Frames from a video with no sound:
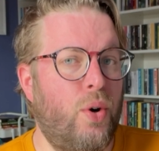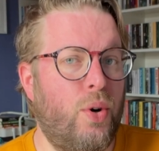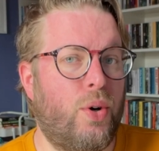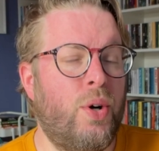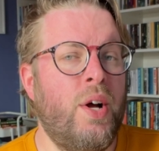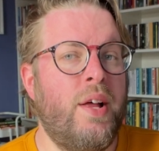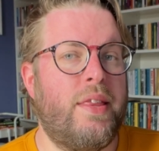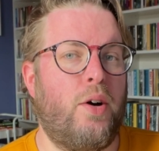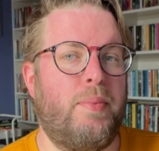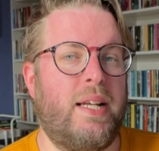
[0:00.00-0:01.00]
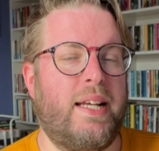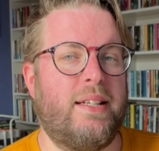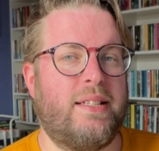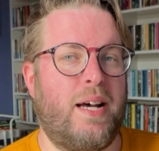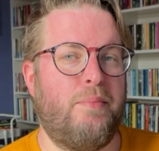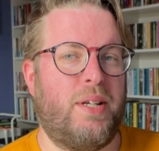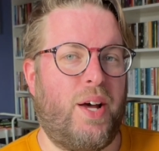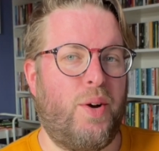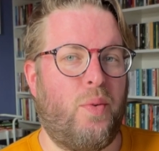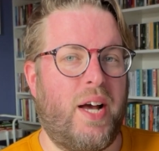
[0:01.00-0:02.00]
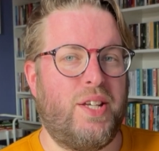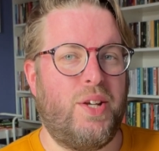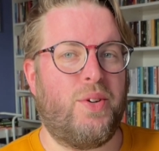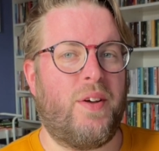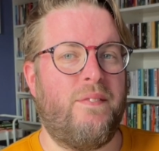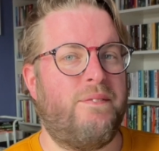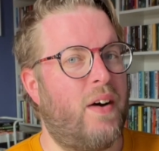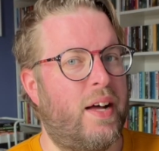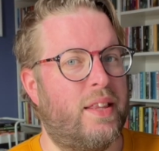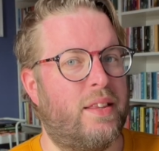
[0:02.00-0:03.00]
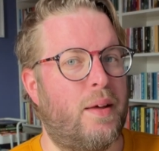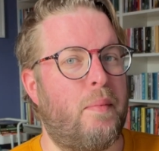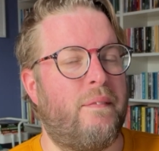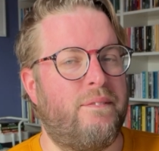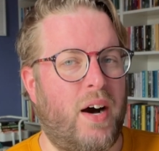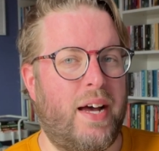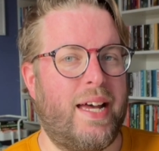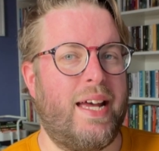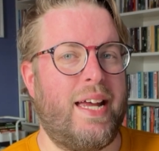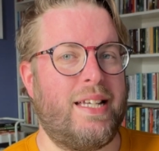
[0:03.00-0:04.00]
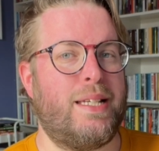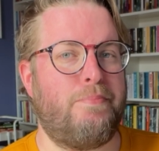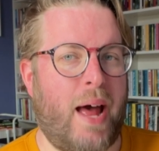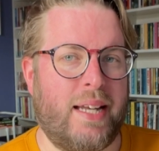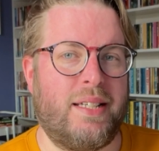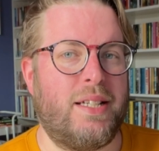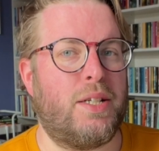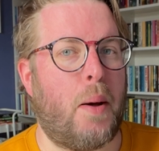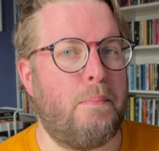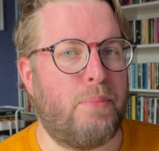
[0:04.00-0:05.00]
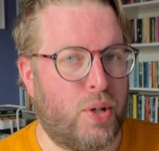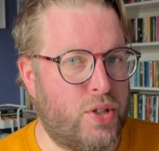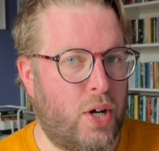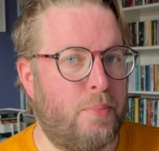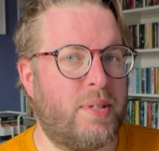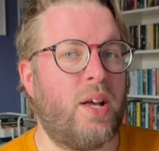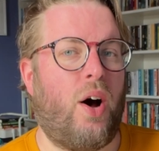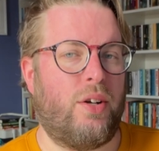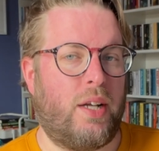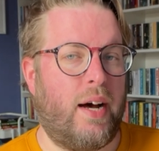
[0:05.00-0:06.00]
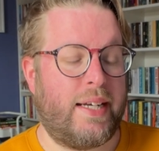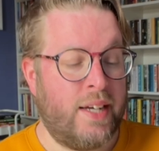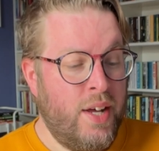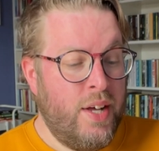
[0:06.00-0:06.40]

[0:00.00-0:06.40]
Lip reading: or there'll be links down below where you can find them via independent bookshops online.